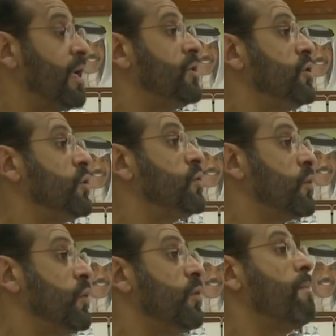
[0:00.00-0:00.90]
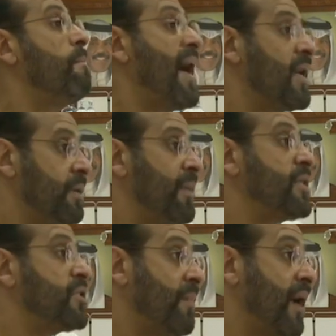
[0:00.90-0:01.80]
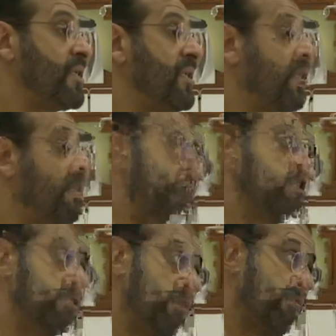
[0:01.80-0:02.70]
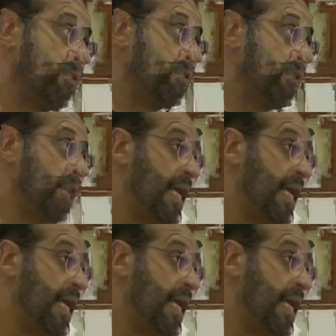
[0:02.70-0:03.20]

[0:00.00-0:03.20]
due to maximized capacity of the health services.